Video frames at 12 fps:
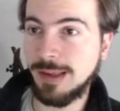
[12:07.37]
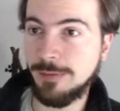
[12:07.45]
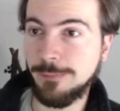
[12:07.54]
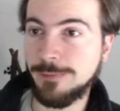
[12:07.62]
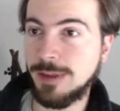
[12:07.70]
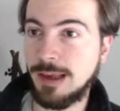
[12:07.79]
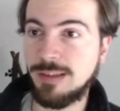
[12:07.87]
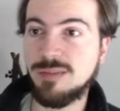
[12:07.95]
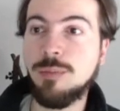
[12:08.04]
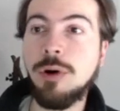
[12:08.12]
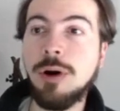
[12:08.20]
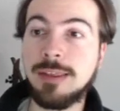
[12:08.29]
if there's
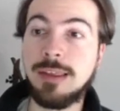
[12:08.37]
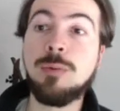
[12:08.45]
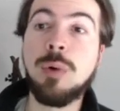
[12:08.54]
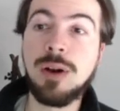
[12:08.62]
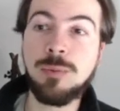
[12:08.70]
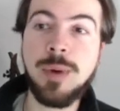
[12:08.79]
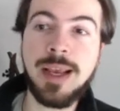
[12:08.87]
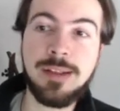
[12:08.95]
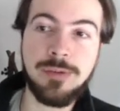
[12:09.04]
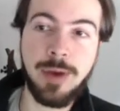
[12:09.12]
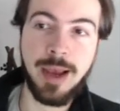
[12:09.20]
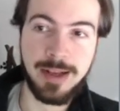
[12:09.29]
more than one way
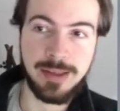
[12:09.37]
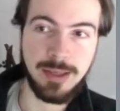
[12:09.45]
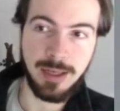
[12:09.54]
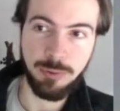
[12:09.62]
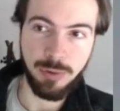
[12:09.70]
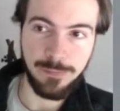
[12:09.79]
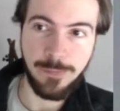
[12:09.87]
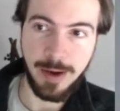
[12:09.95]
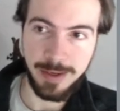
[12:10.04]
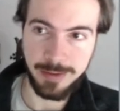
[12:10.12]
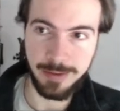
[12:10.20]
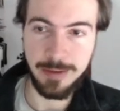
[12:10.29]
to actually
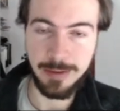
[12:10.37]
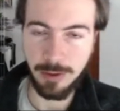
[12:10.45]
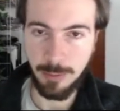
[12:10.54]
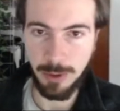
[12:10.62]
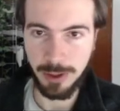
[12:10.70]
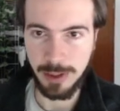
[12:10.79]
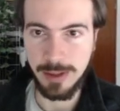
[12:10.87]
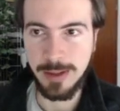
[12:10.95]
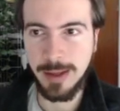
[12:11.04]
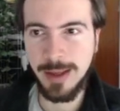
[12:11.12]
refine your model.